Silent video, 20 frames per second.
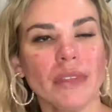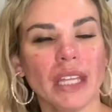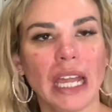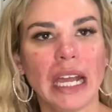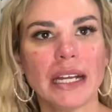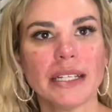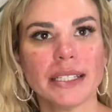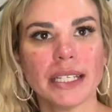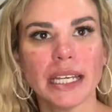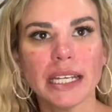
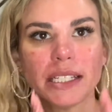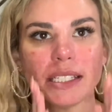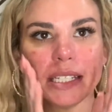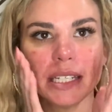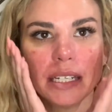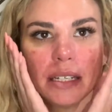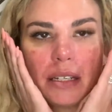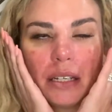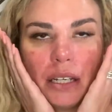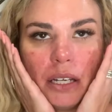a
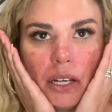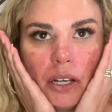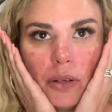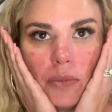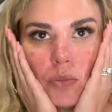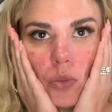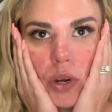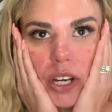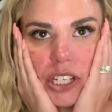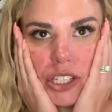tinted
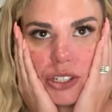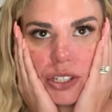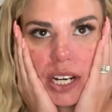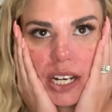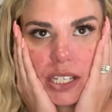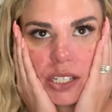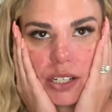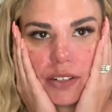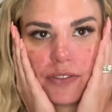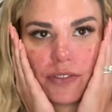
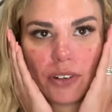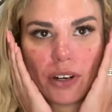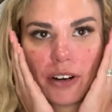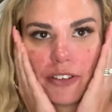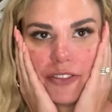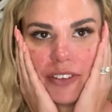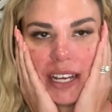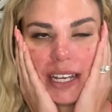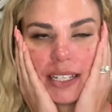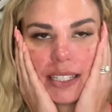moisturizer for our
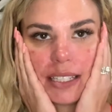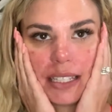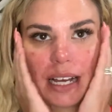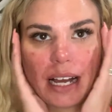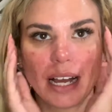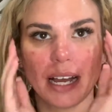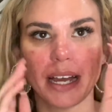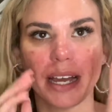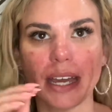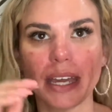face.
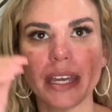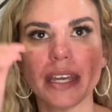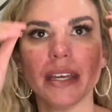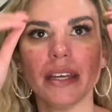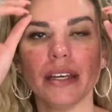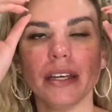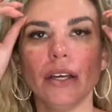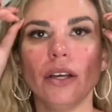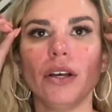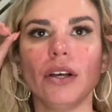I
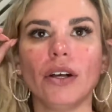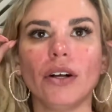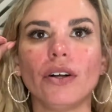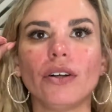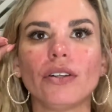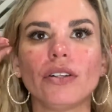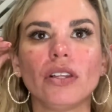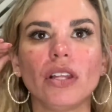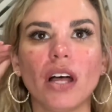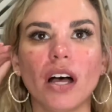
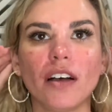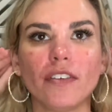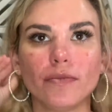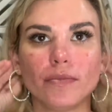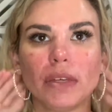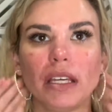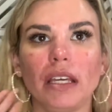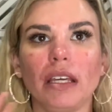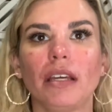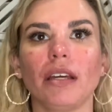love
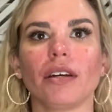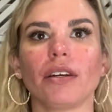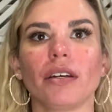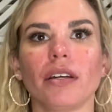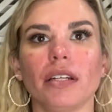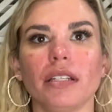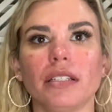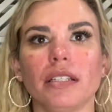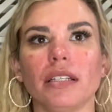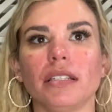me a
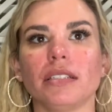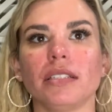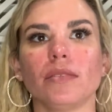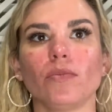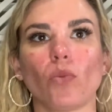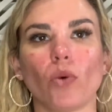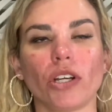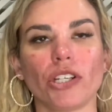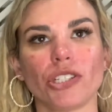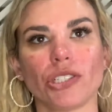good tinted
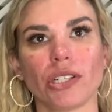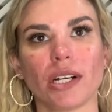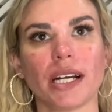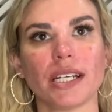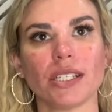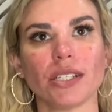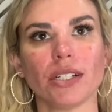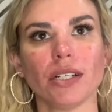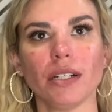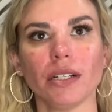
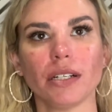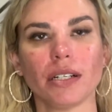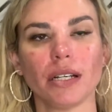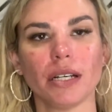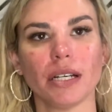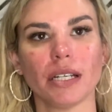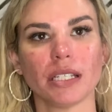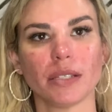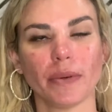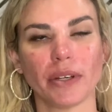moisturizer,
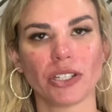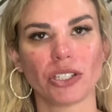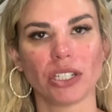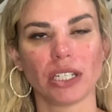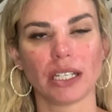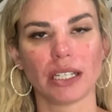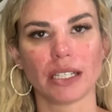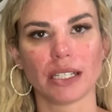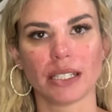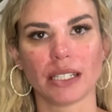especially
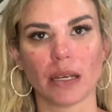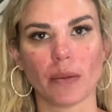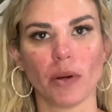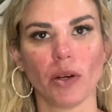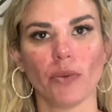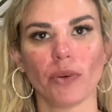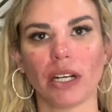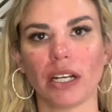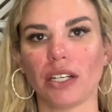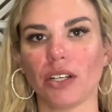in the summer
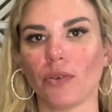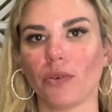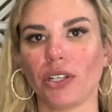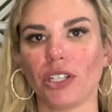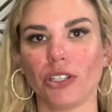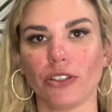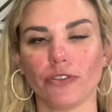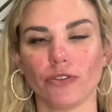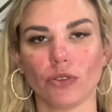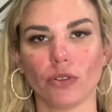when I don't want to
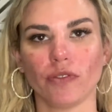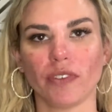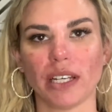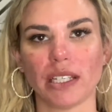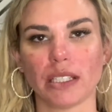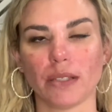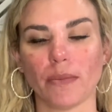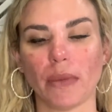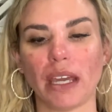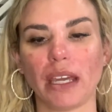do a full
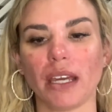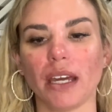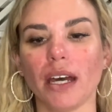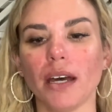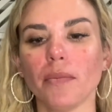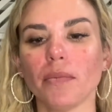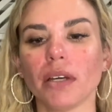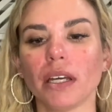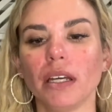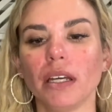face of makeup.